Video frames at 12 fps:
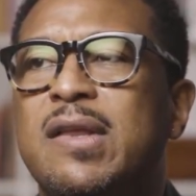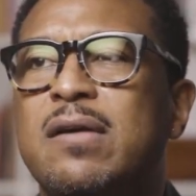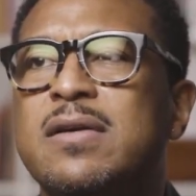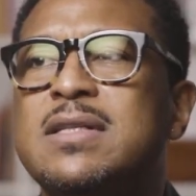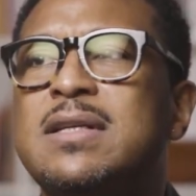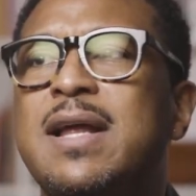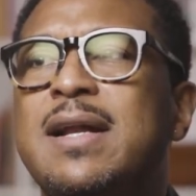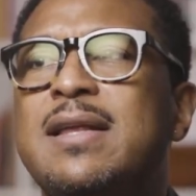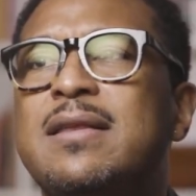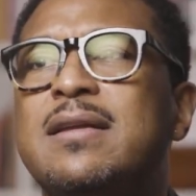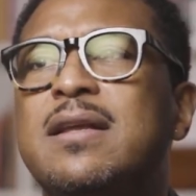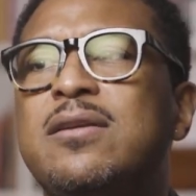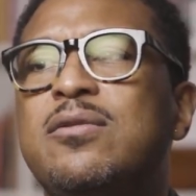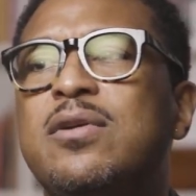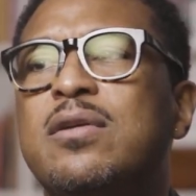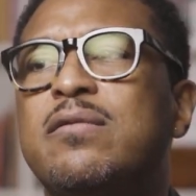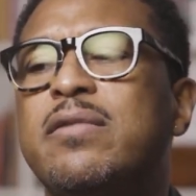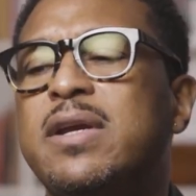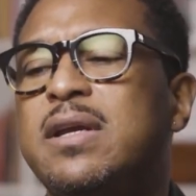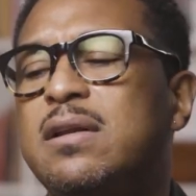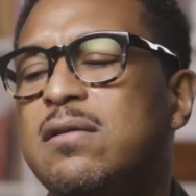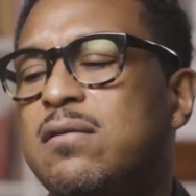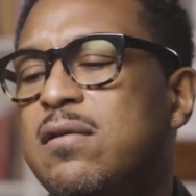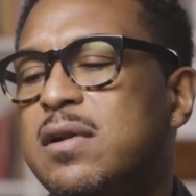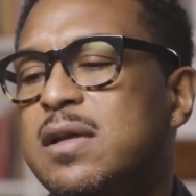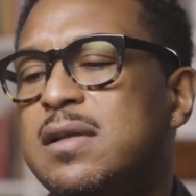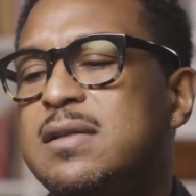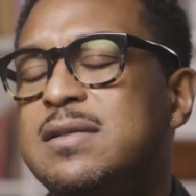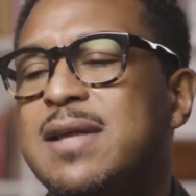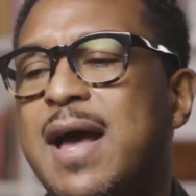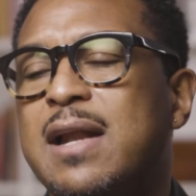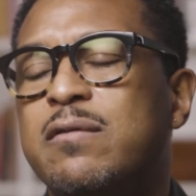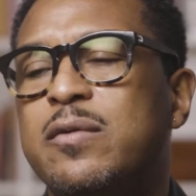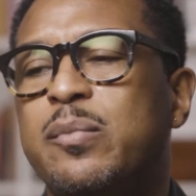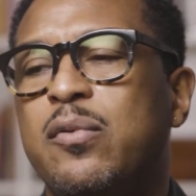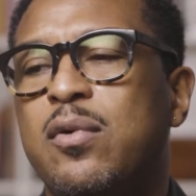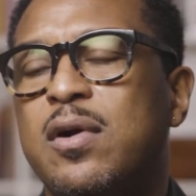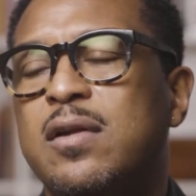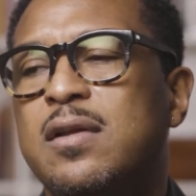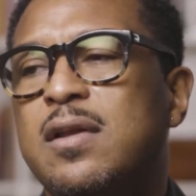isn't anything that you can read on a data report